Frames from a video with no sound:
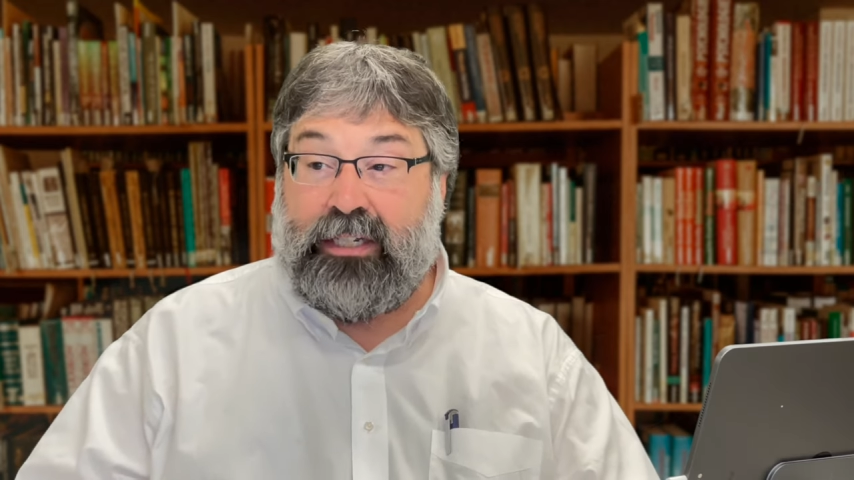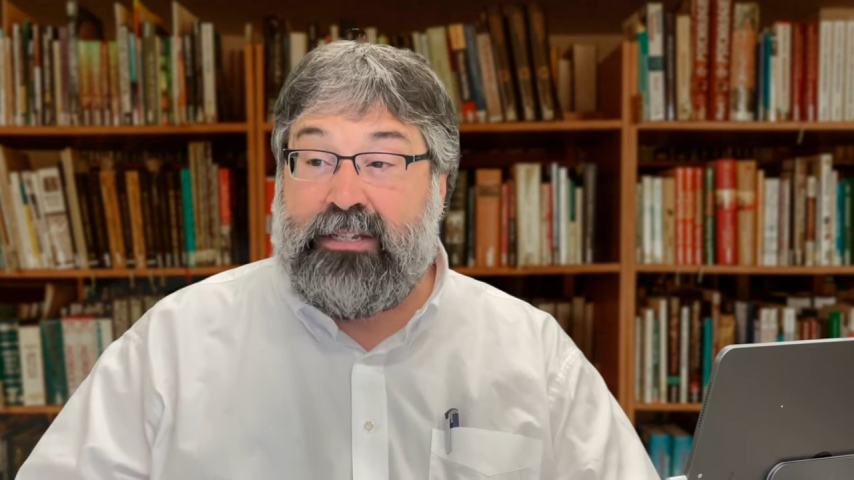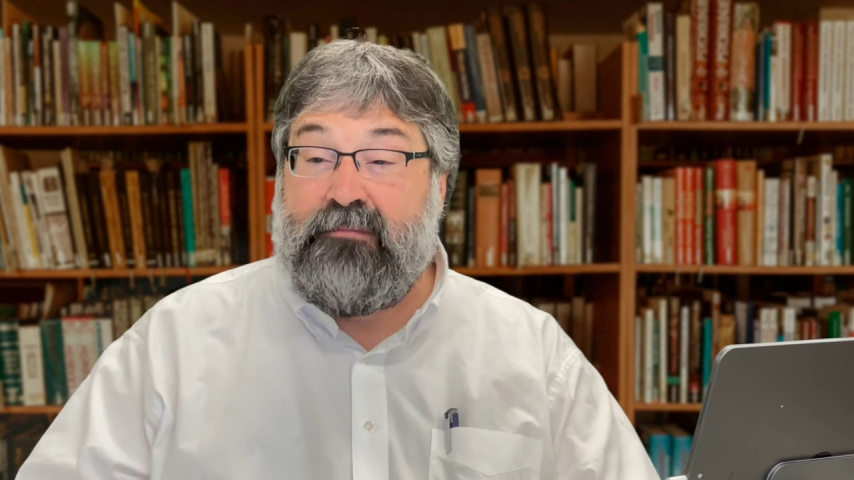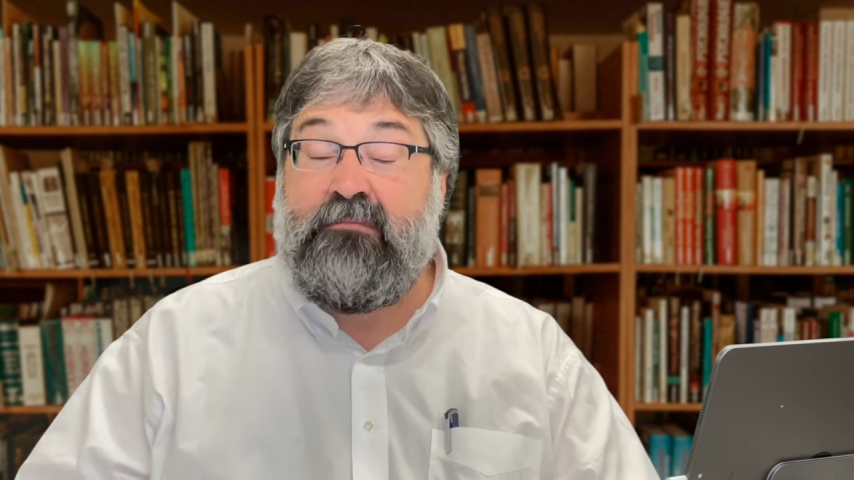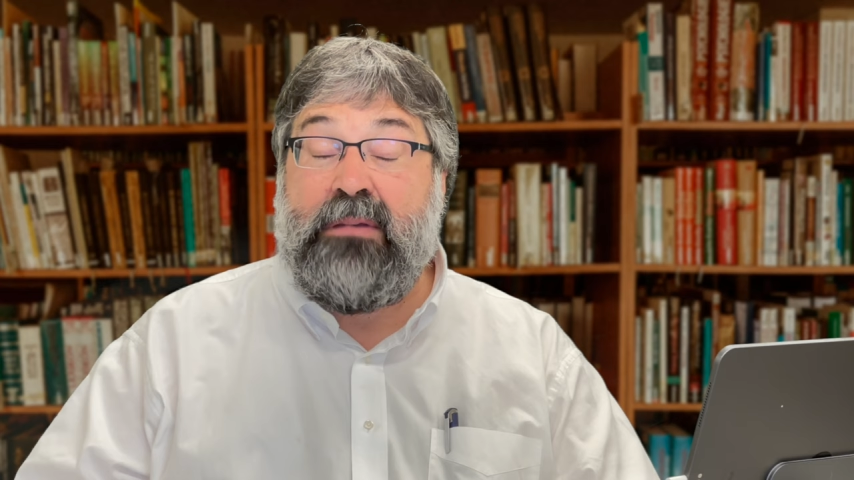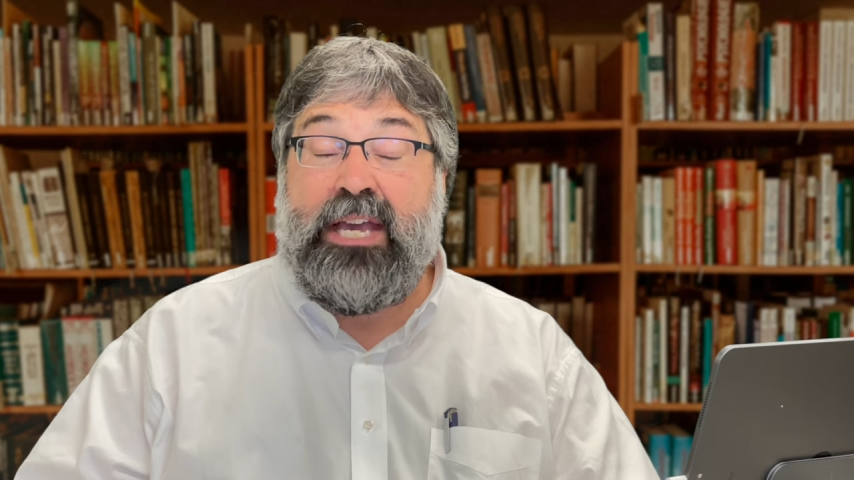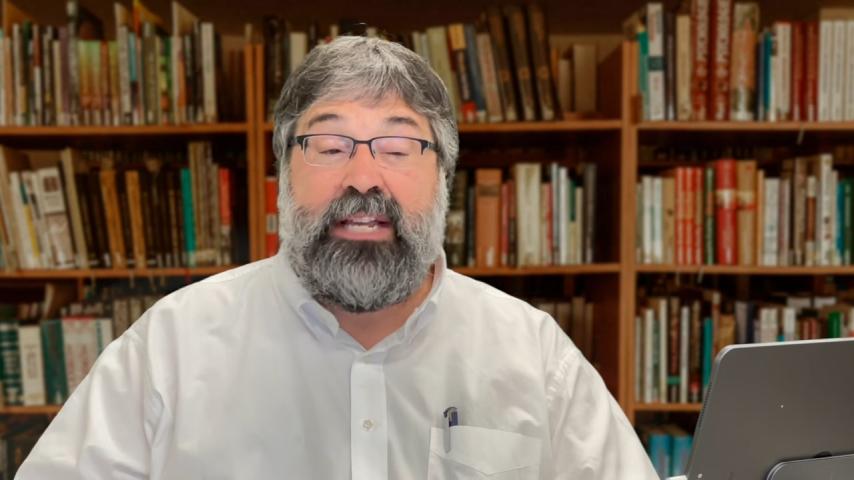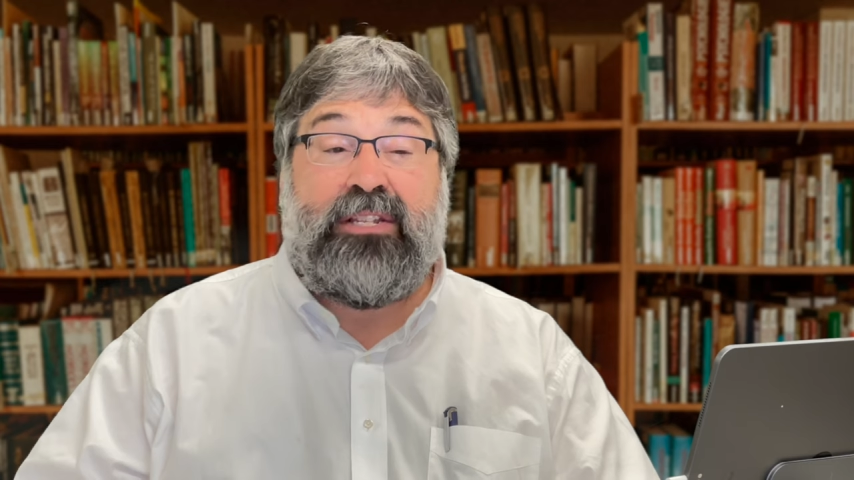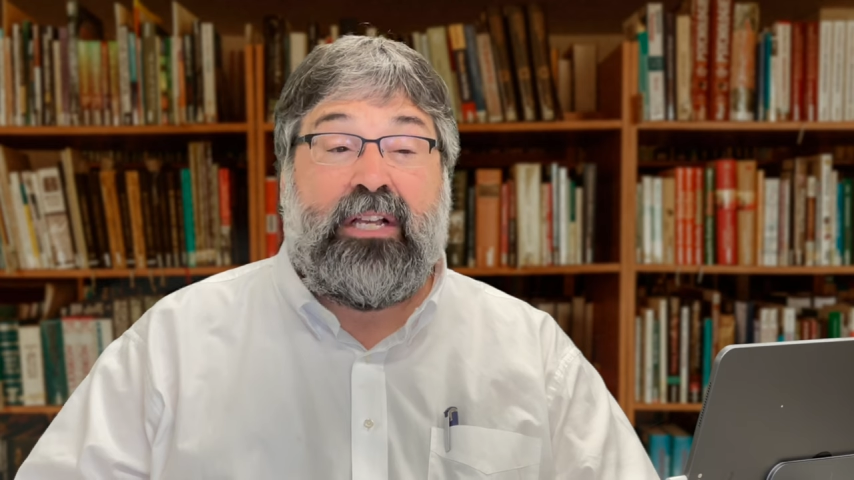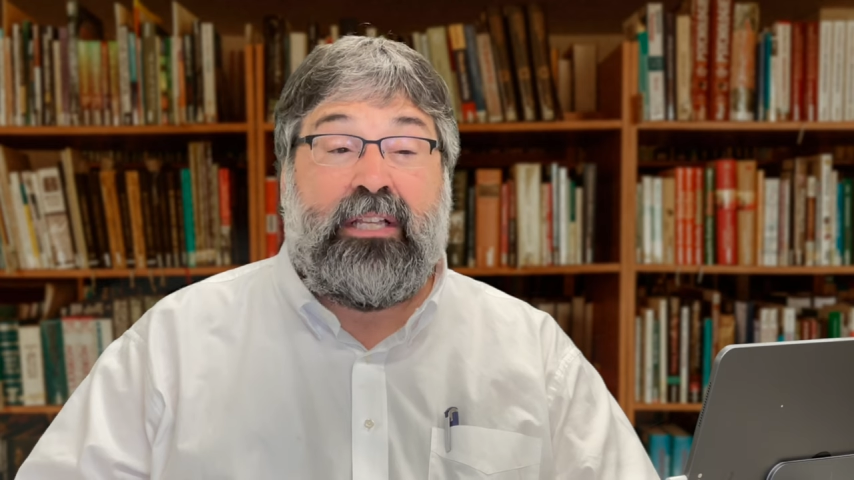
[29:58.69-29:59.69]
It's
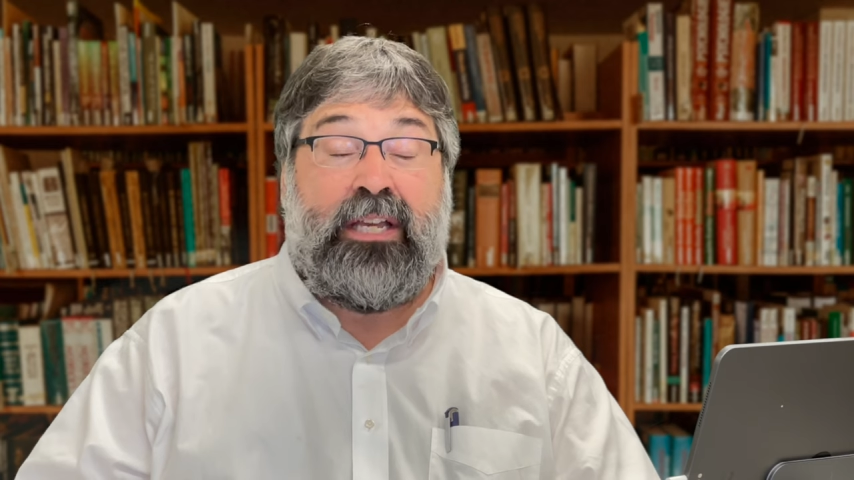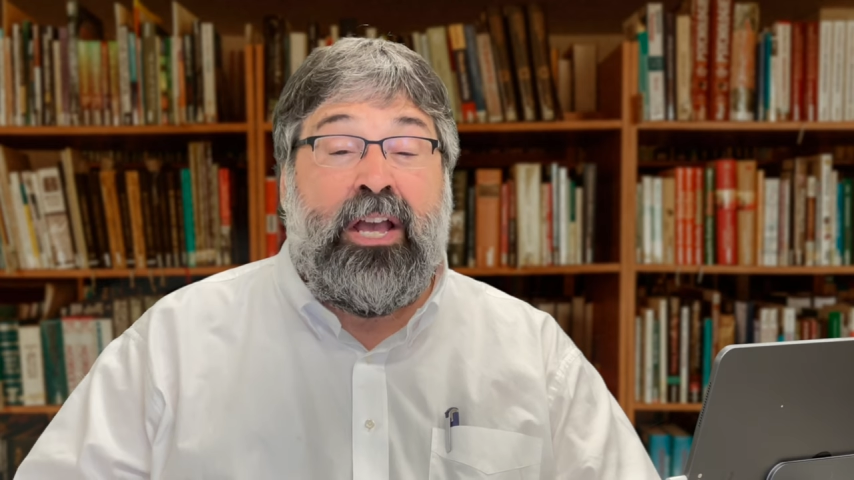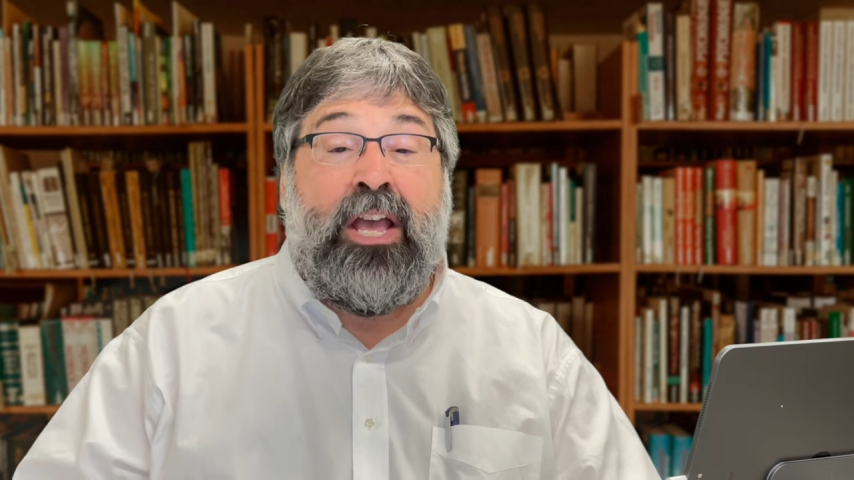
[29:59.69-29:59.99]
amazingly.